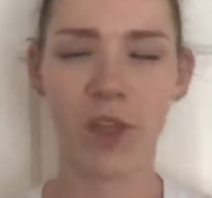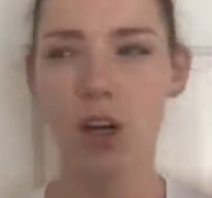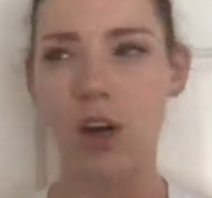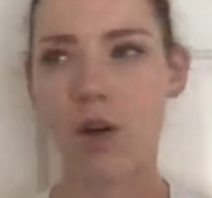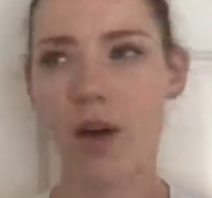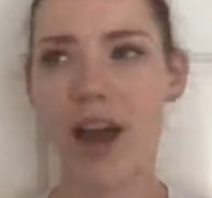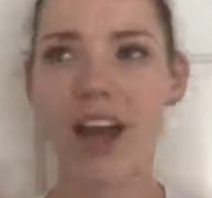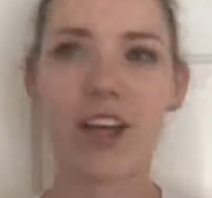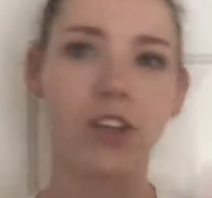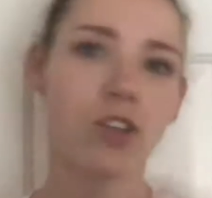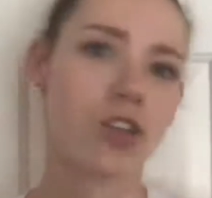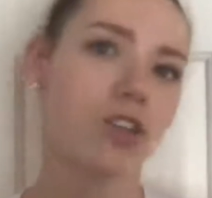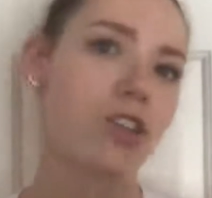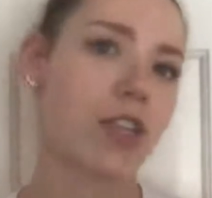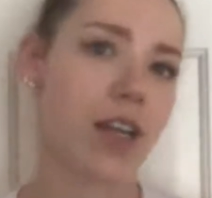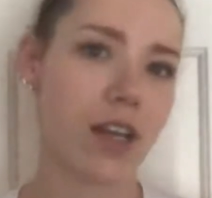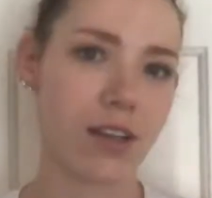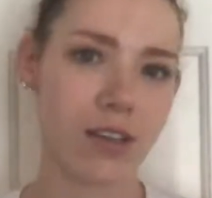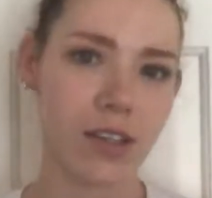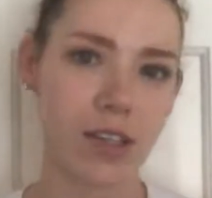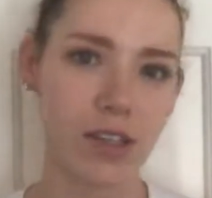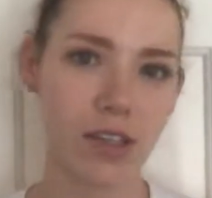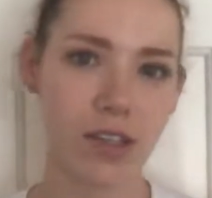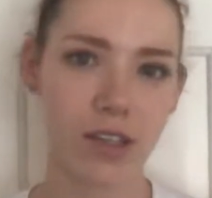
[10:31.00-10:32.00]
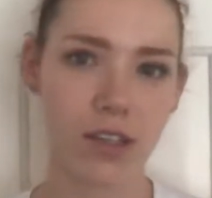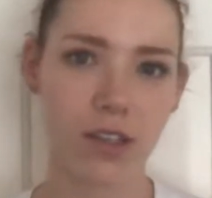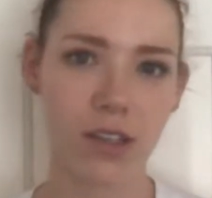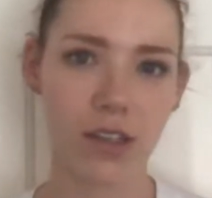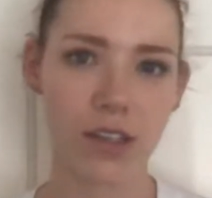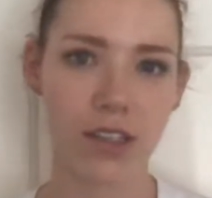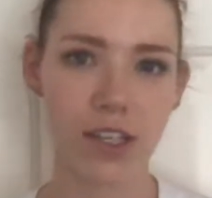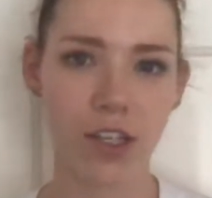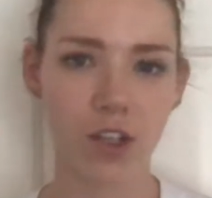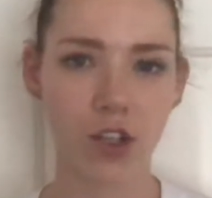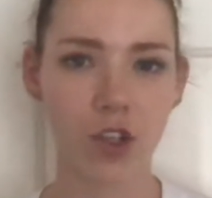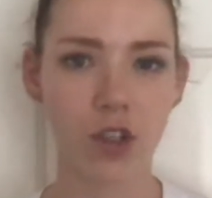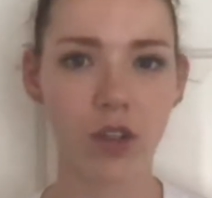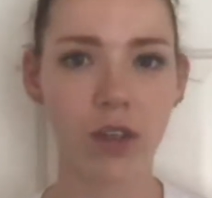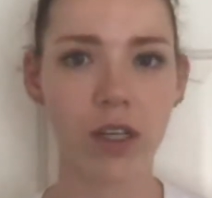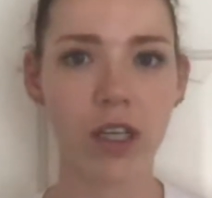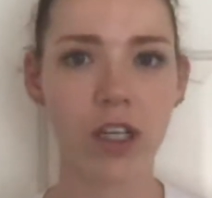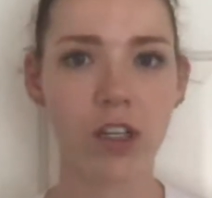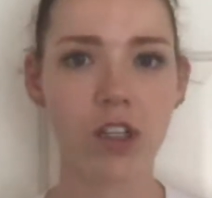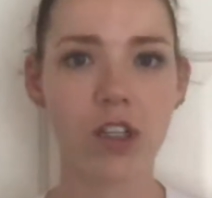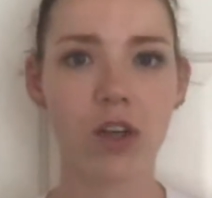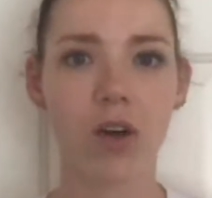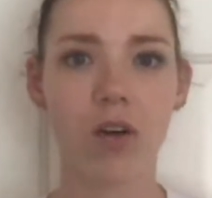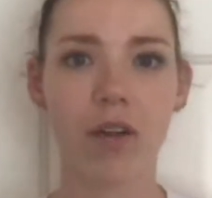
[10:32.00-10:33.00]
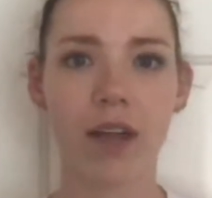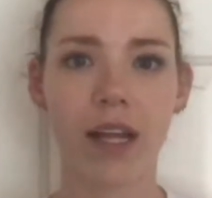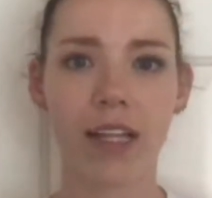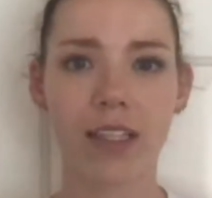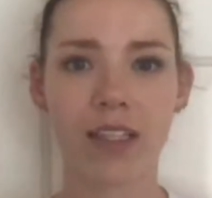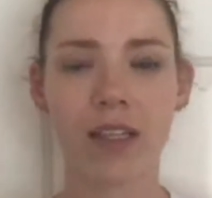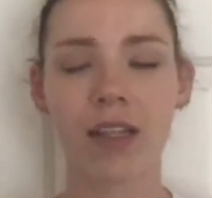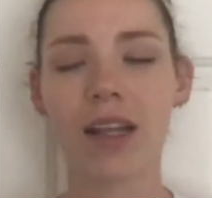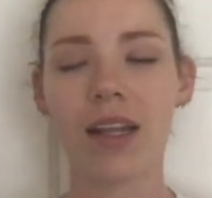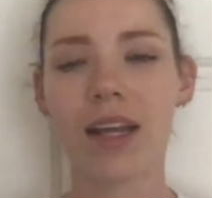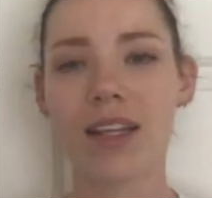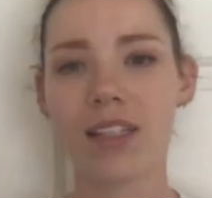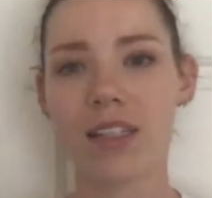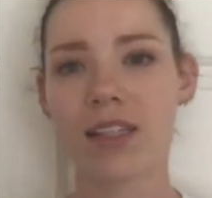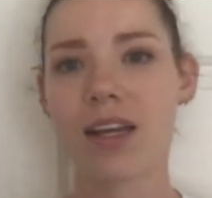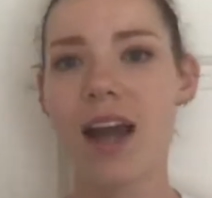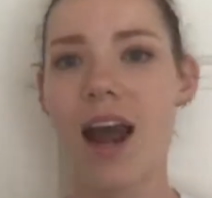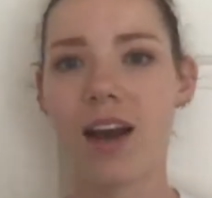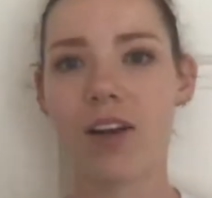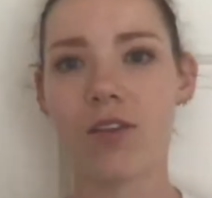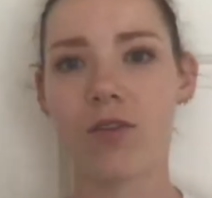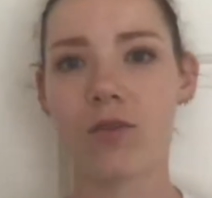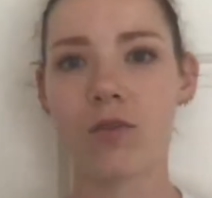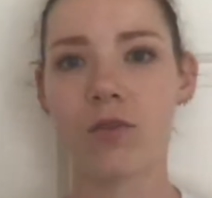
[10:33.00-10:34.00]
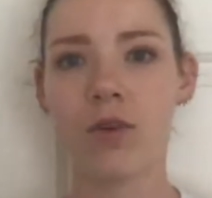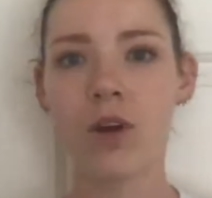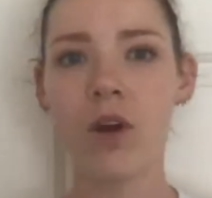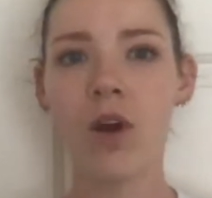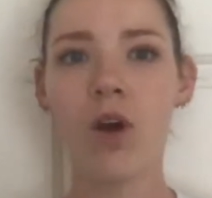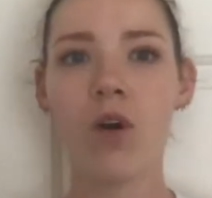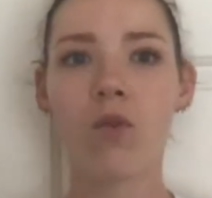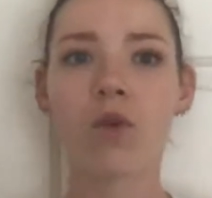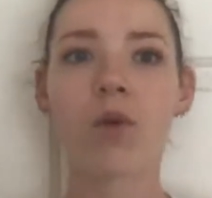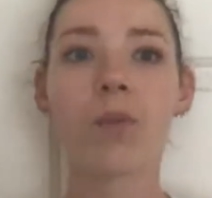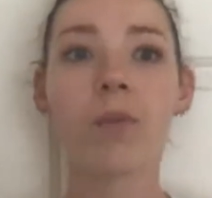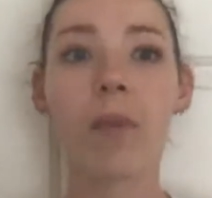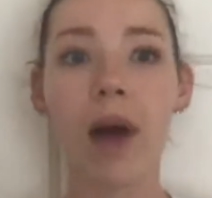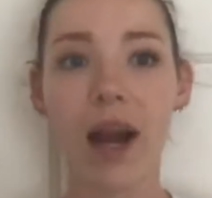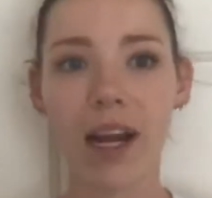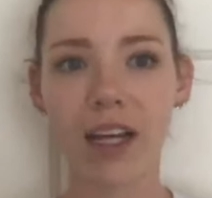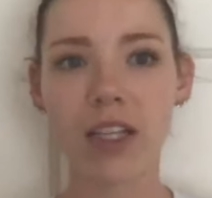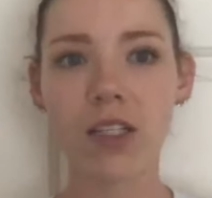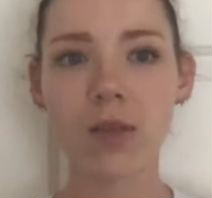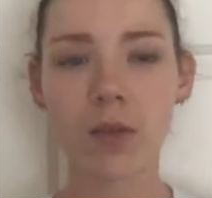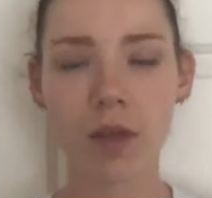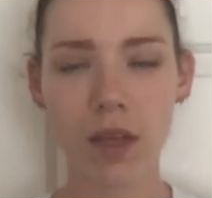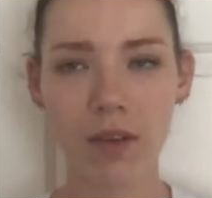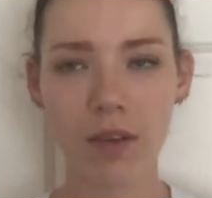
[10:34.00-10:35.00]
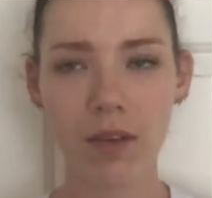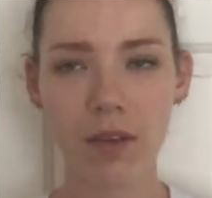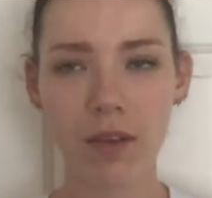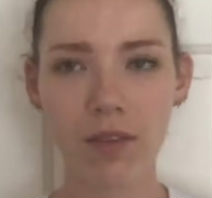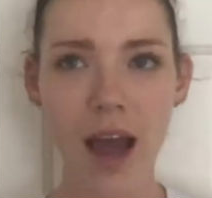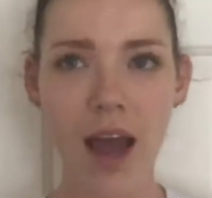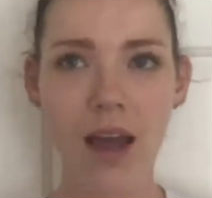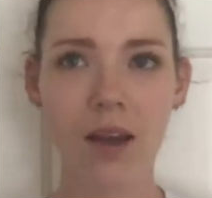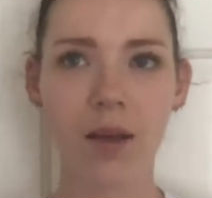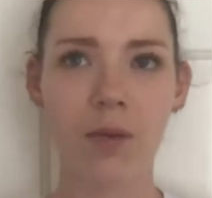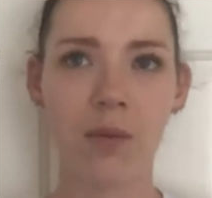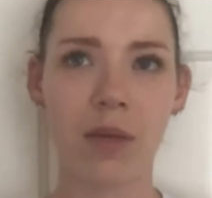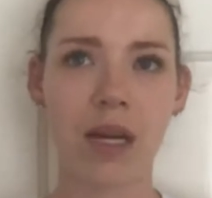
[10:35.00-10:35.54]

exercises essentially. Mm-hmm. So that's kind of reminds me of that.